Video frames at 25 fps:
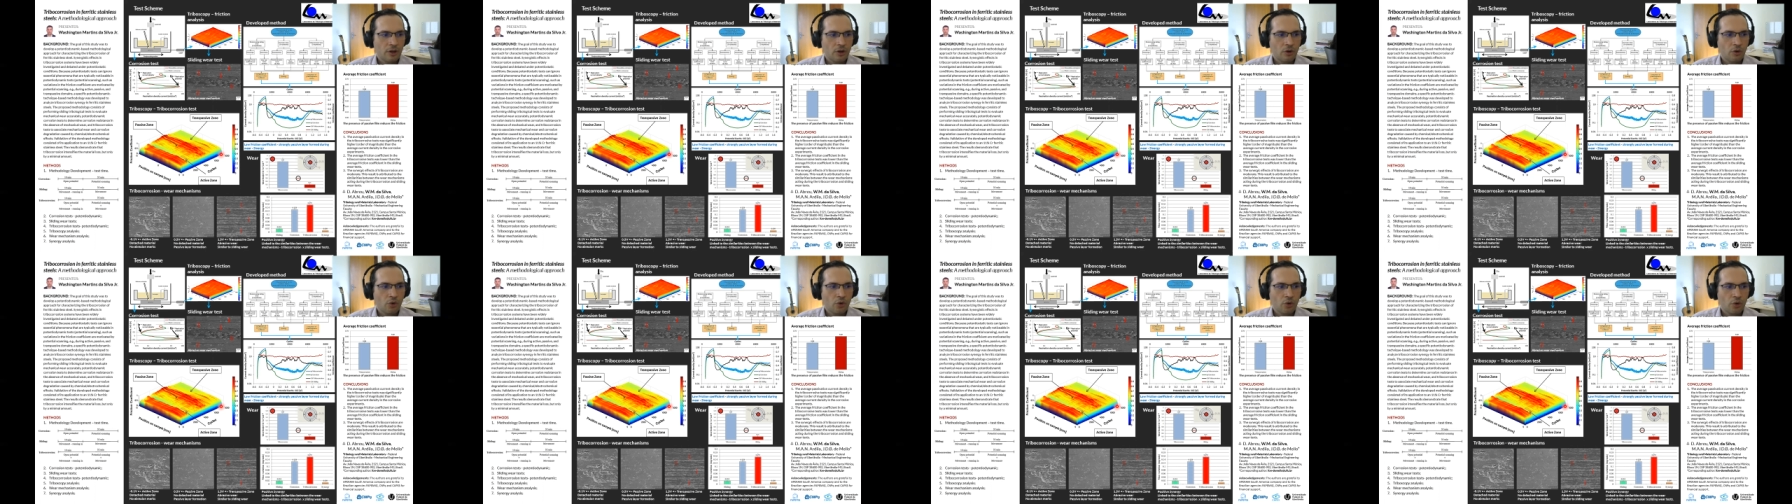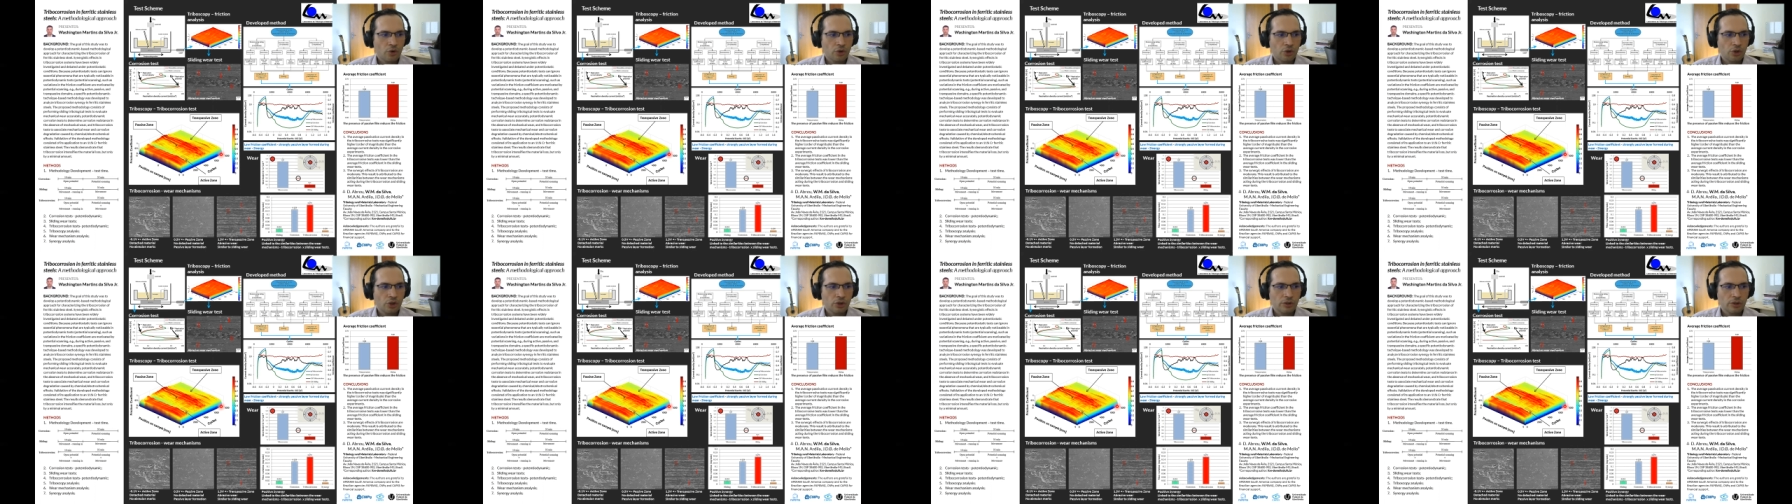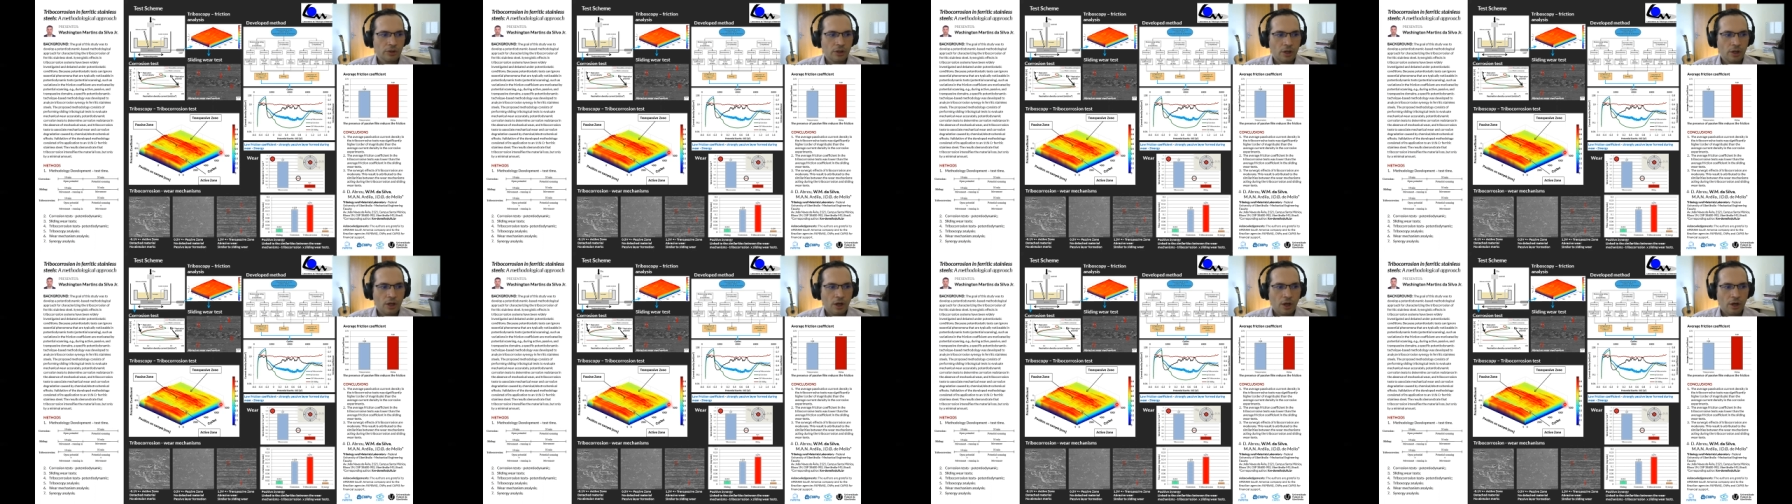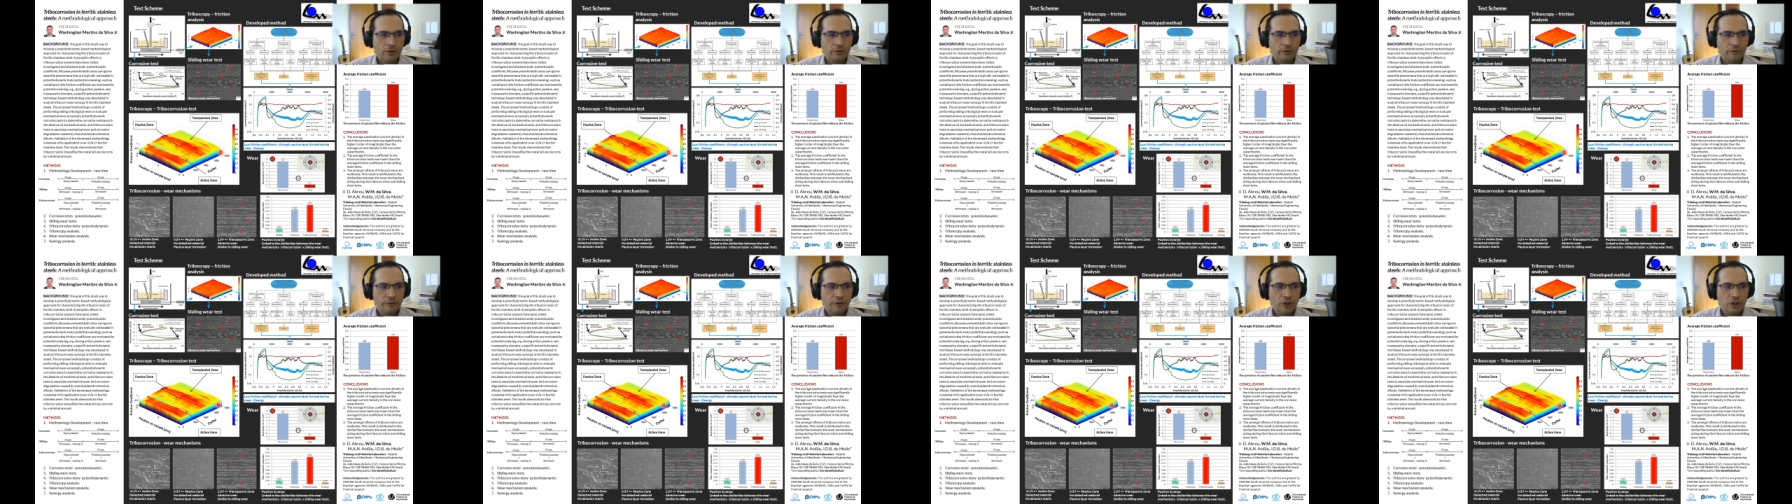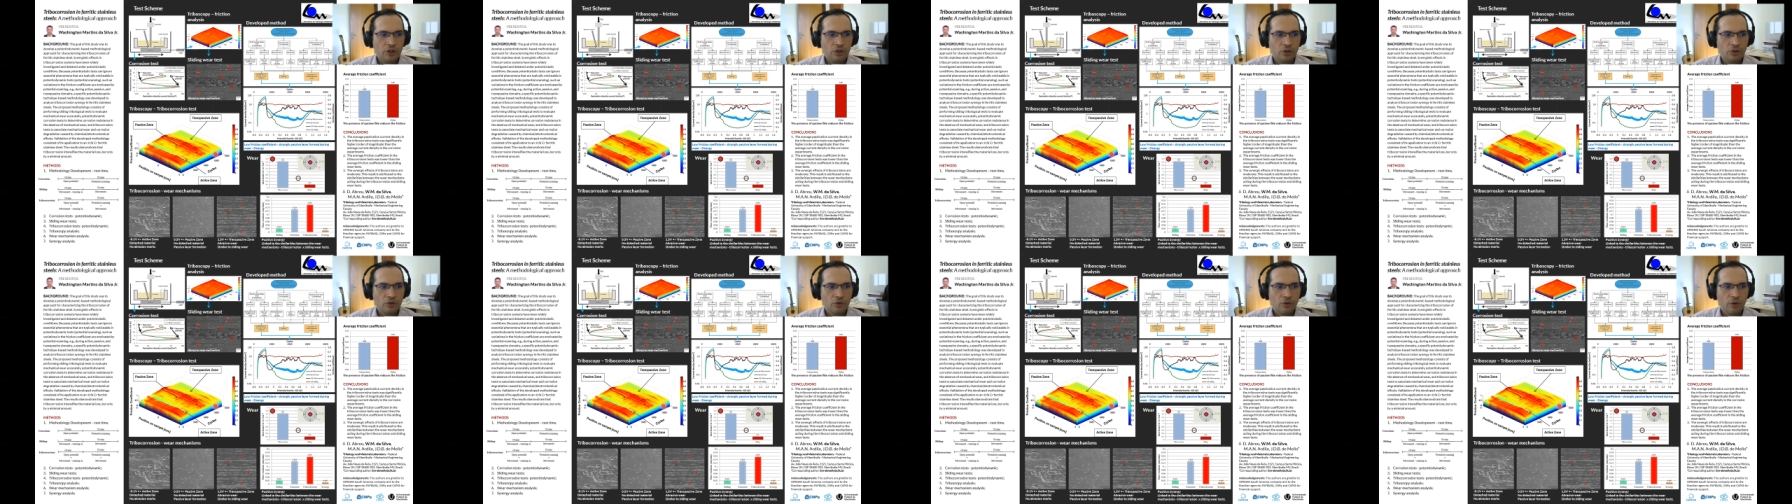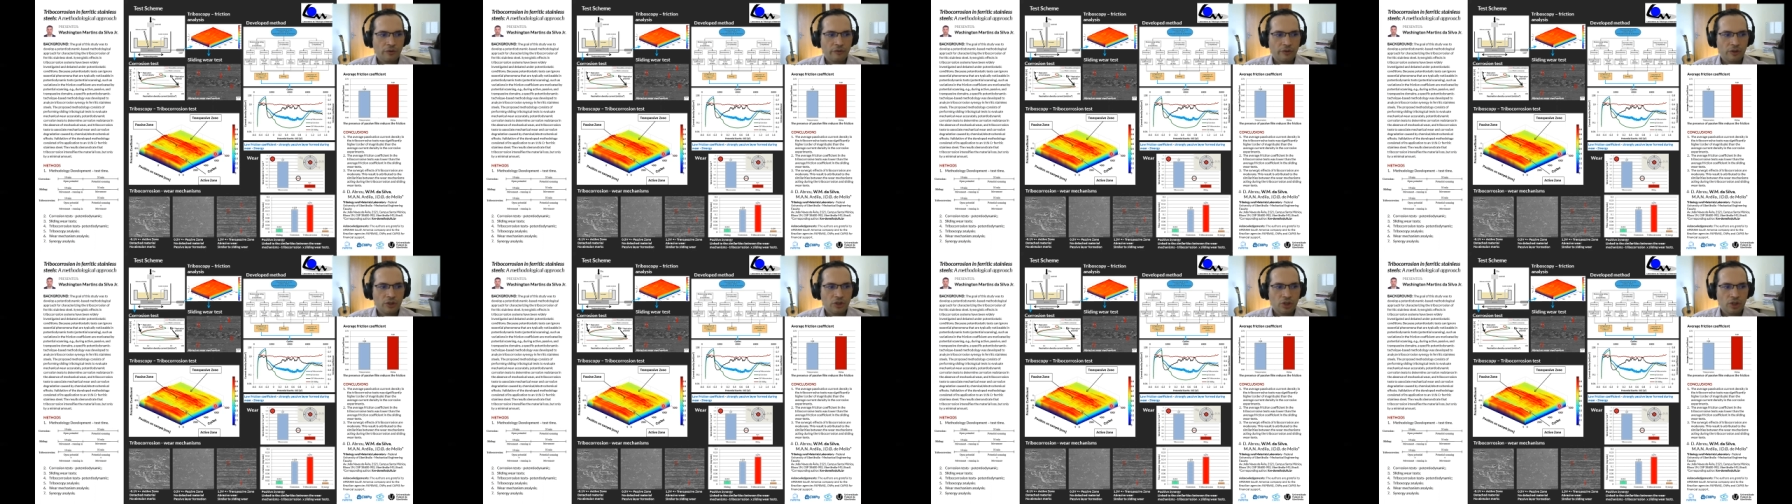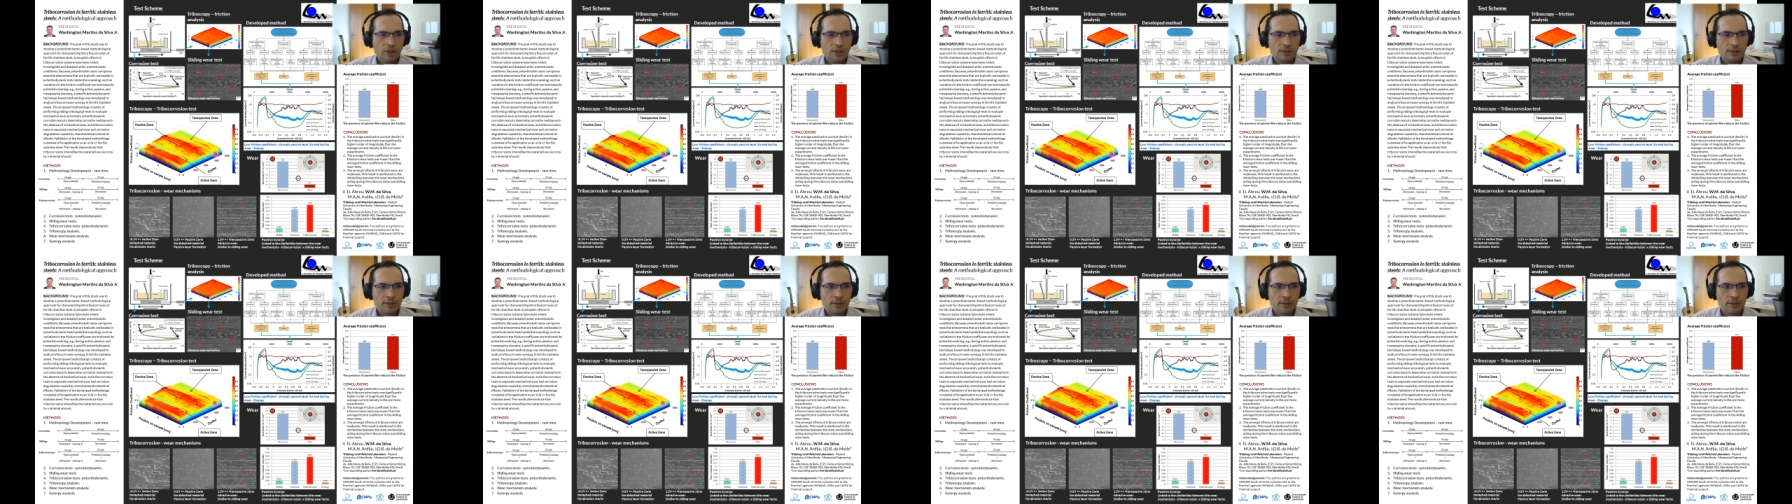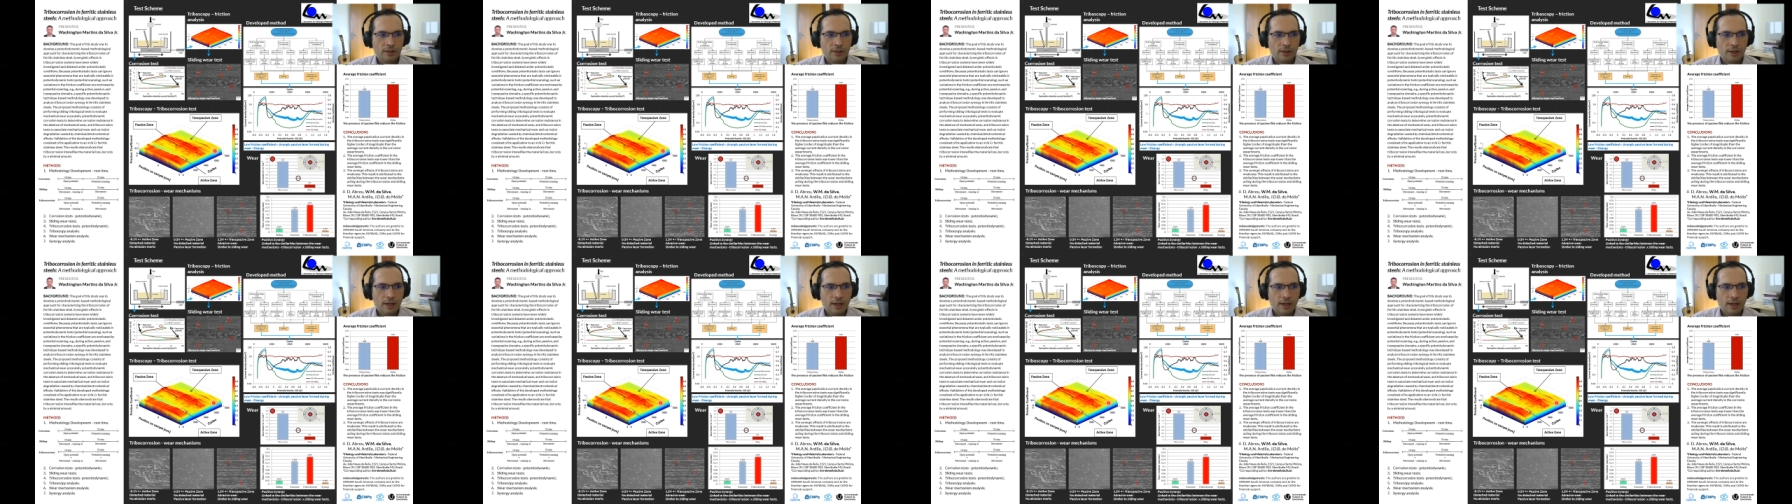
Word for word: corrosion on friction coefficient,